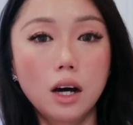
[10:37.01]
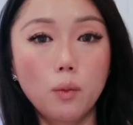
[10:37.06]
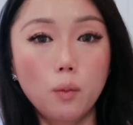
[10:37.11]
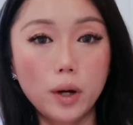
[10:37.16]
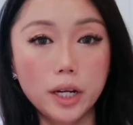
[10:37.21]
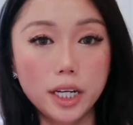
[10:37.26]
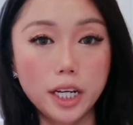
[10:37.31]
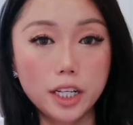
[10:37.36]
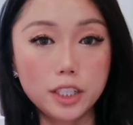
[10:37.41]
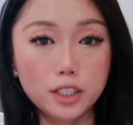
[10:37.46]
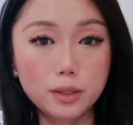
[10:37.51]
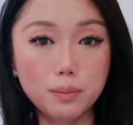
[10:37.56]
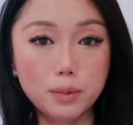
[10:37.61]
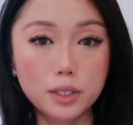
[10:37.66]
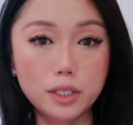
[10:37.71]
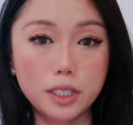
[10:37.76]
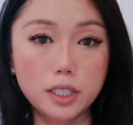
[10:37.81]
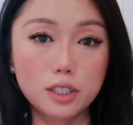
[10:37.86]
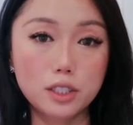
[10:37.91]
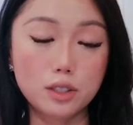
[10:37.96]
100%
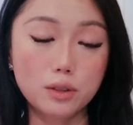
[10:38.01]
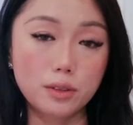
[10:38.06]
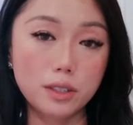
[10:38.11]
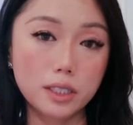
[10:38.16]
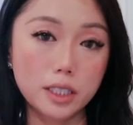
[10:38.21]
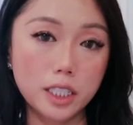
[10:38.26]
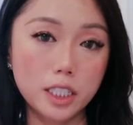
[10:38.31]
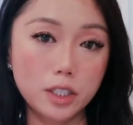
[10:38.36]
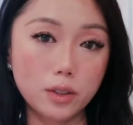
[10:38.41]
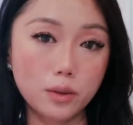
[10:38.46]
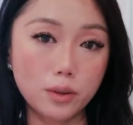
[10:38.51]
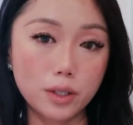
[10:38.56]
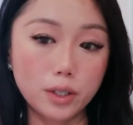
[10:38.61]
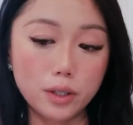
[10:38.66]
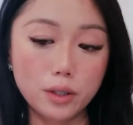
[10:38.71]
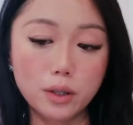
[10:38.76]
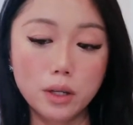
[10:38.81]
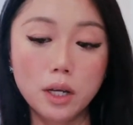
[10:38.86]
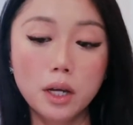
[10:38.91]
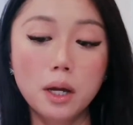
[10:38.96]
Squalene
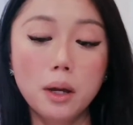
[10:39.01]
oil.